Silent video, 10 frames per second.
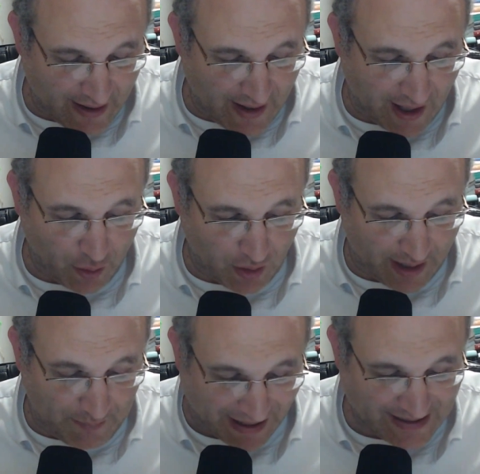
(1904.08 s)
and
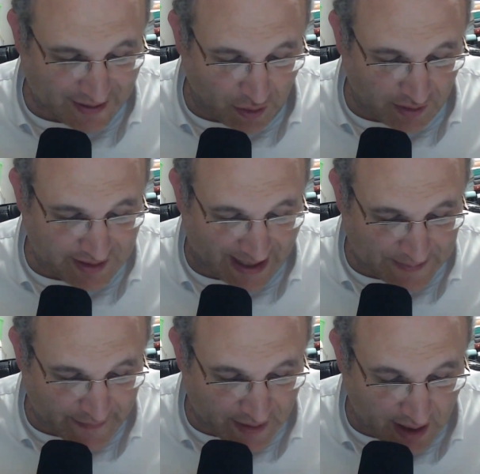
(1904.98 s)
meiser, all these
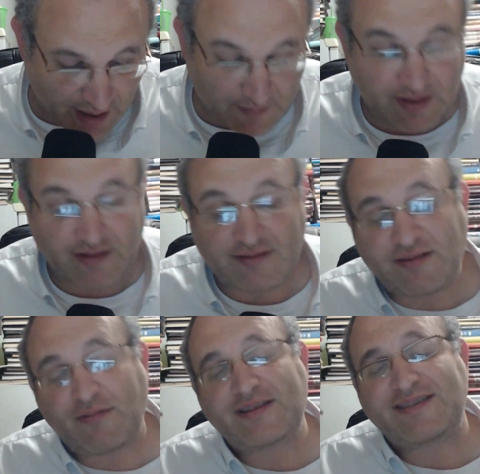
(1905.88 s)
types of inyanim.
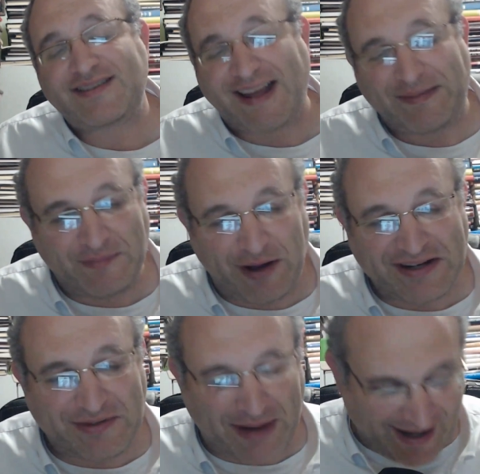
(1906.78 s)
So what does Chaim
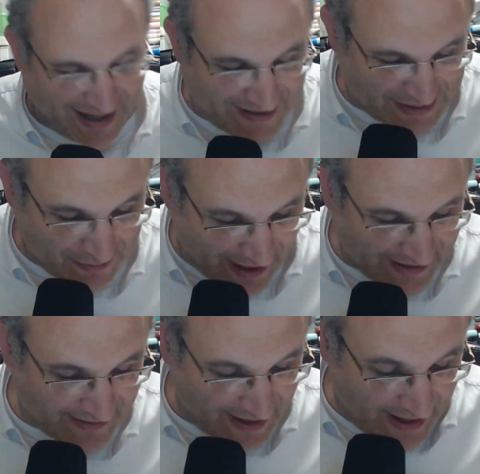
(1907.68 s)
Kanievsky
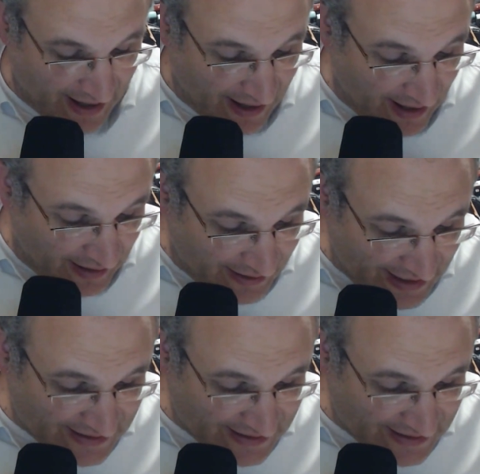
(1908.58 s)
write? These